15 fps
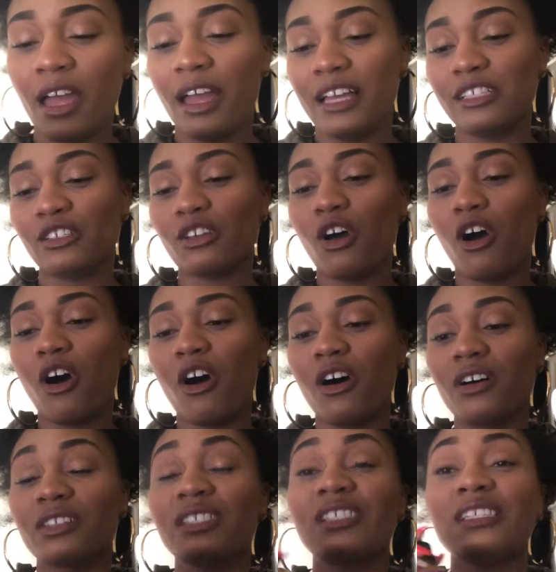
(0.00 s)
It's
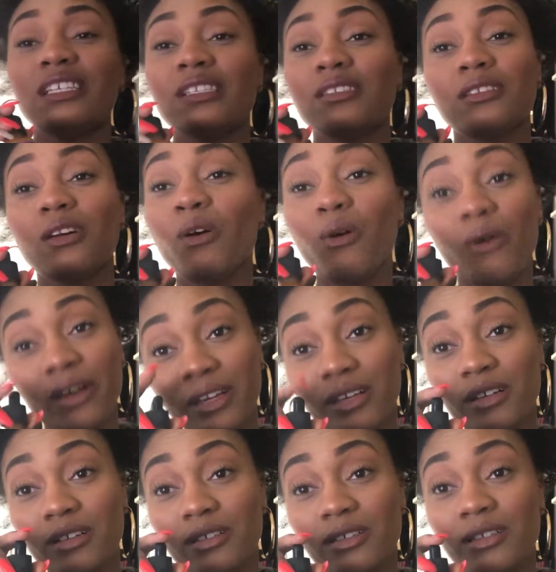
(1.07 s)
called Sister
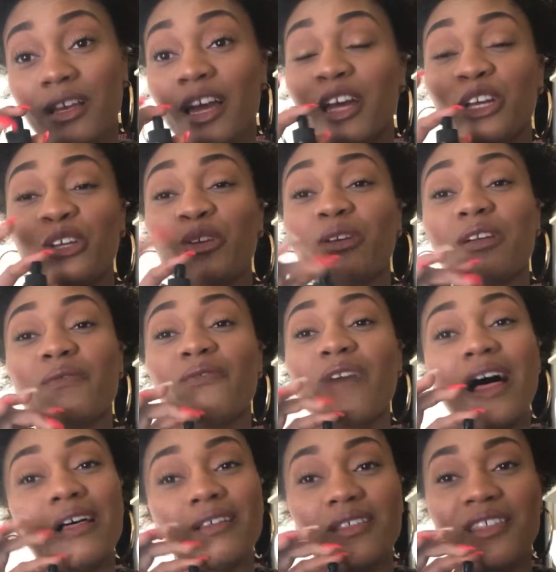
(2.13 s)
Oils. You can
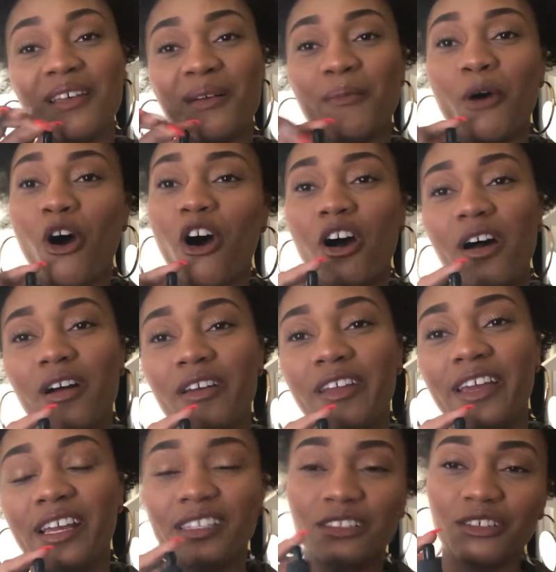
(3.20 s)
follow them on
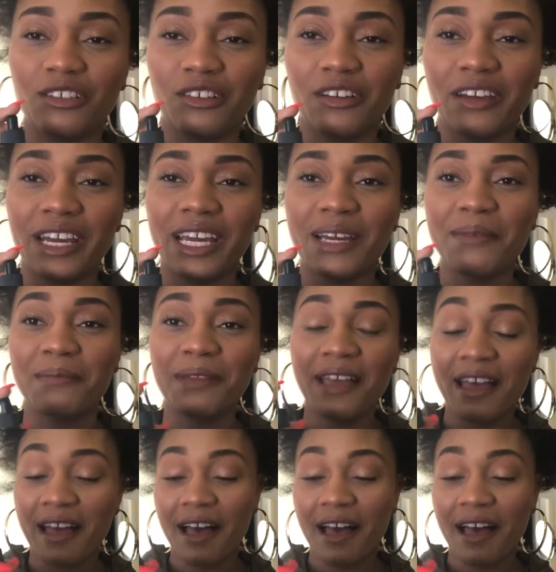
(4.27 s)
Instagram.